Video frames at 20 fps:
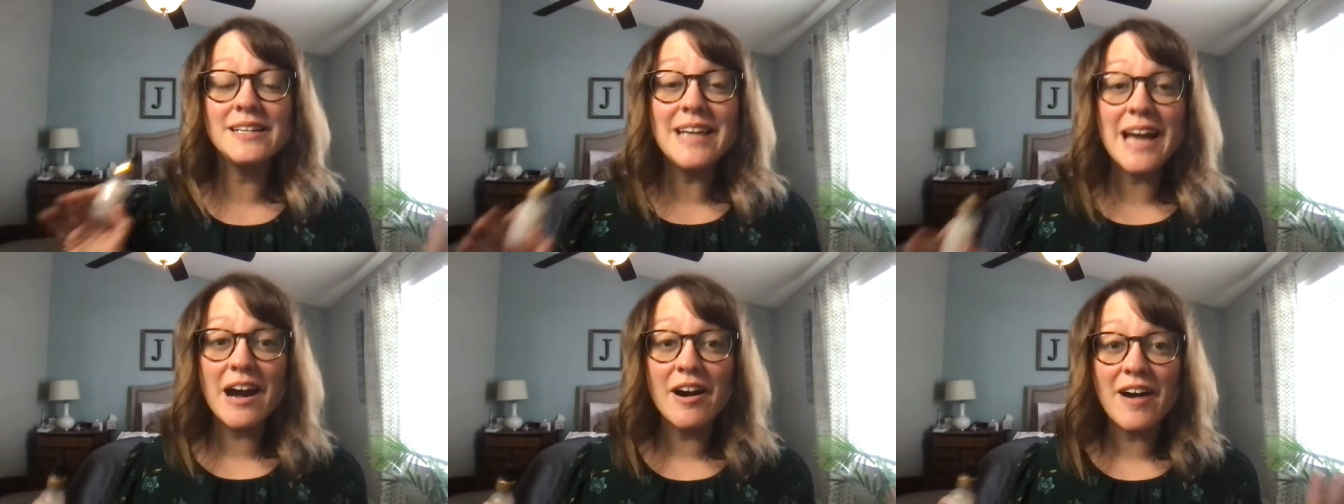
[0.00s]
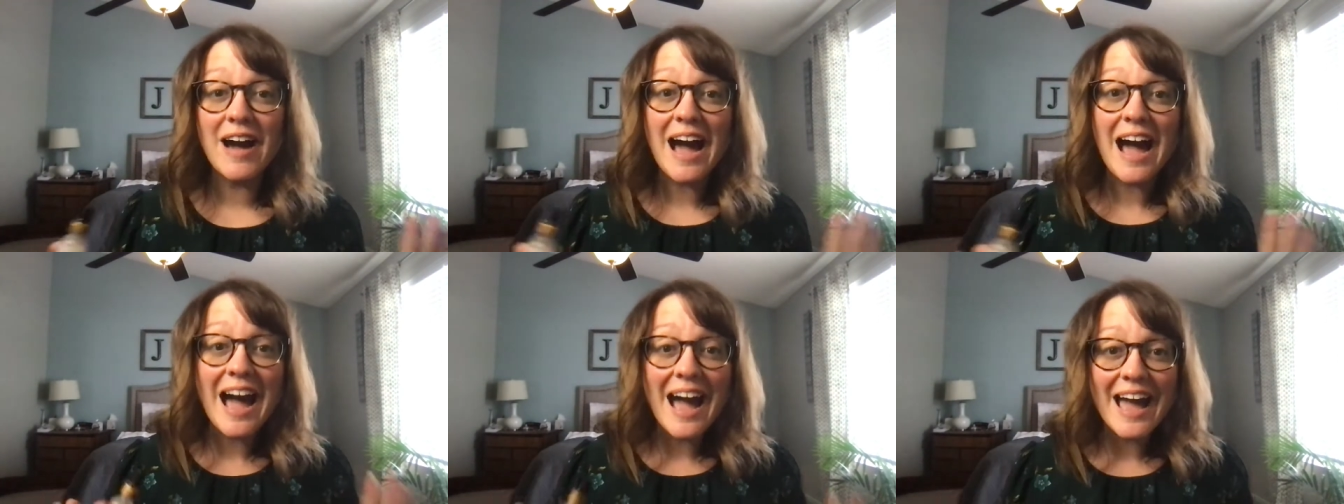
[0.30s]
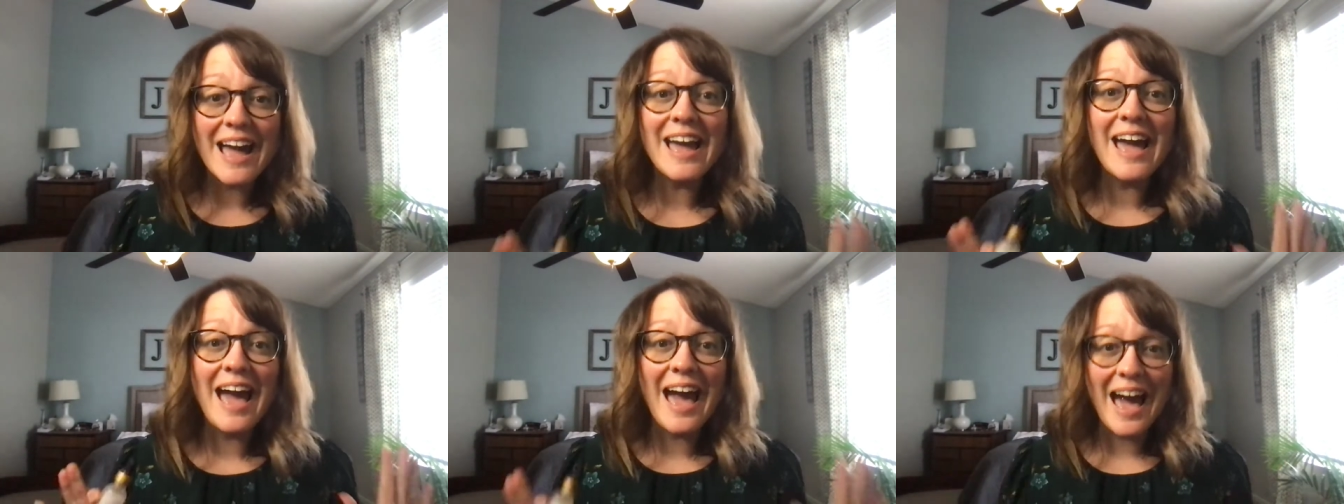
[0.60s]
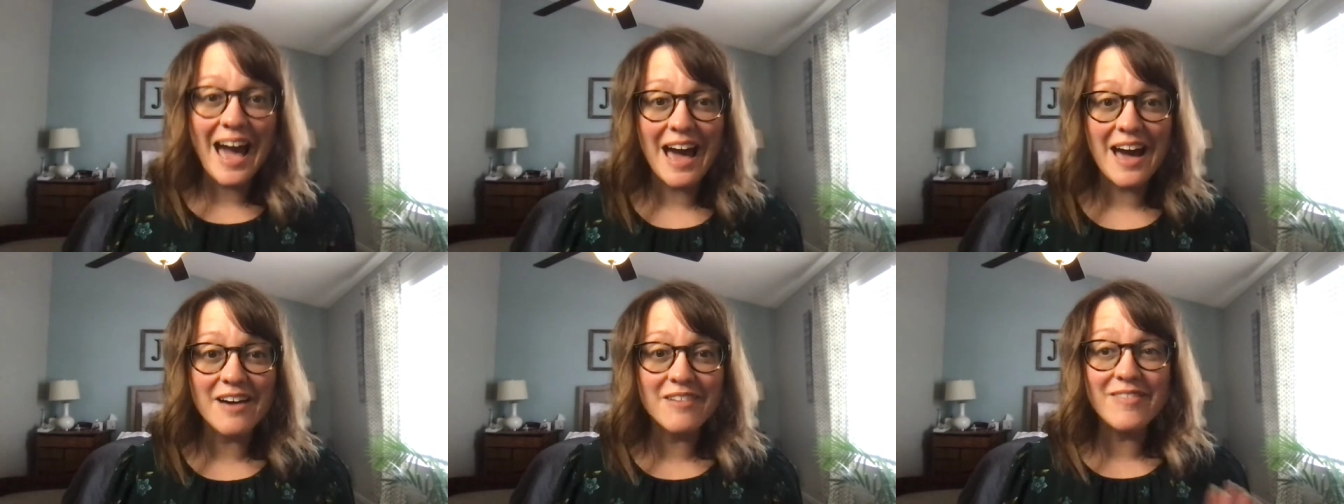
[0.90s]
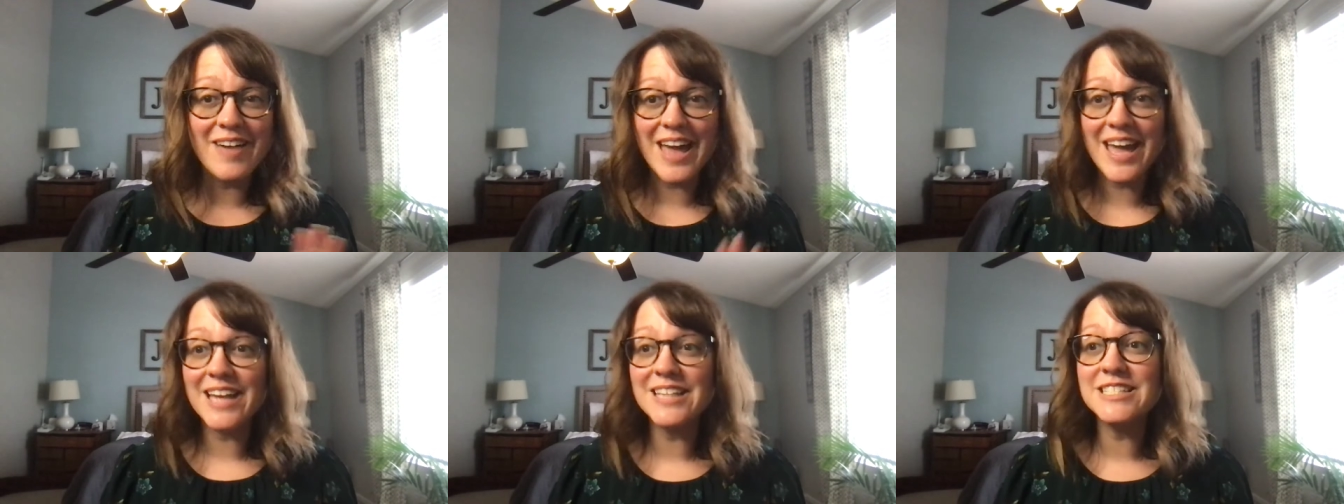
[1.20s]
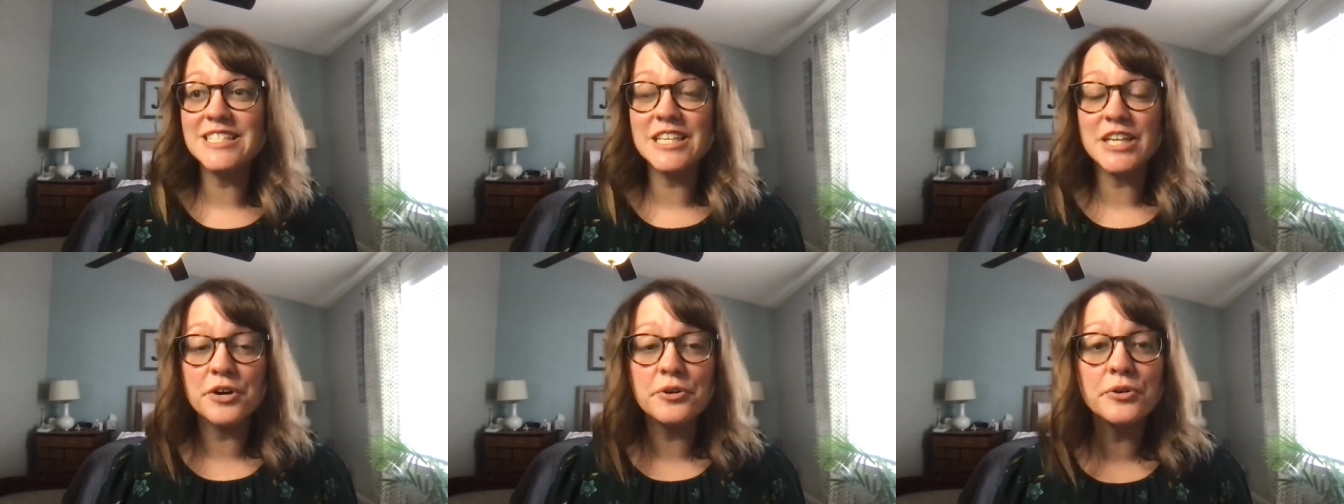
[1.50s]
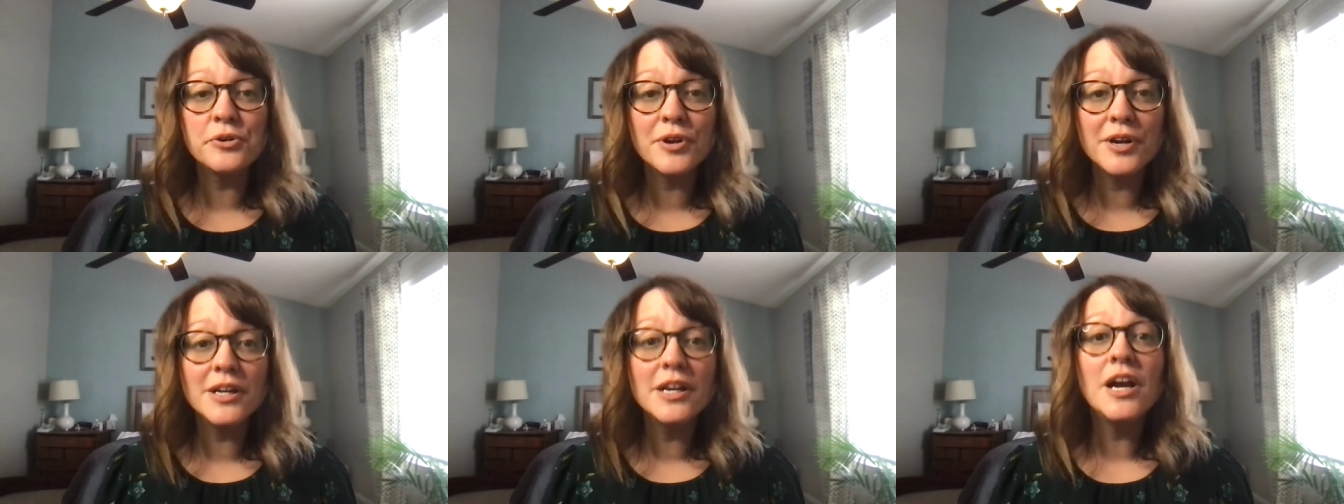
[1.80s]
Now, I have a
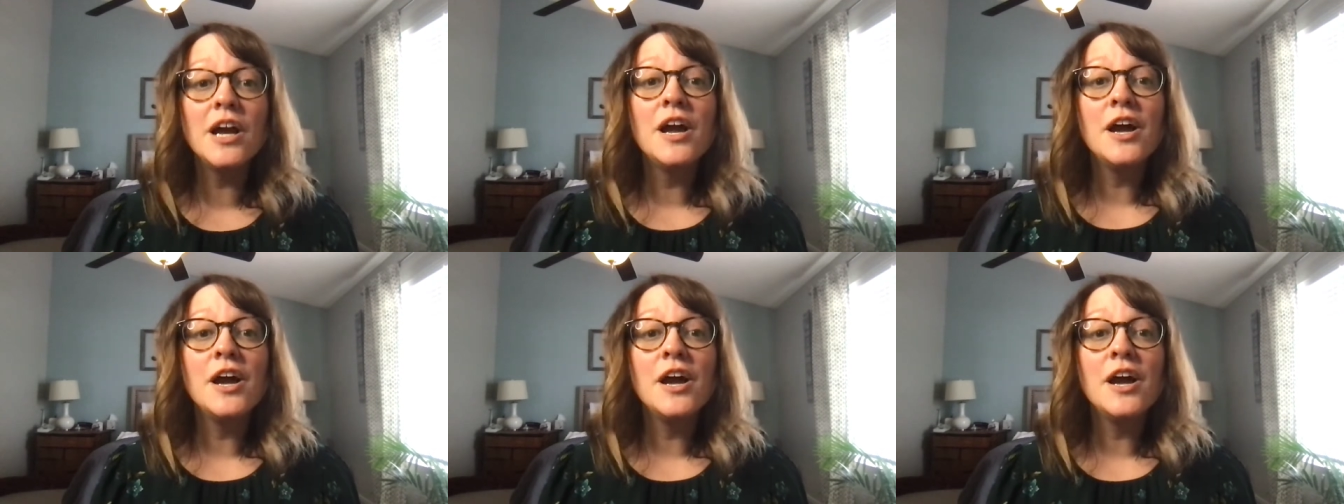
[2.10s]
deodorant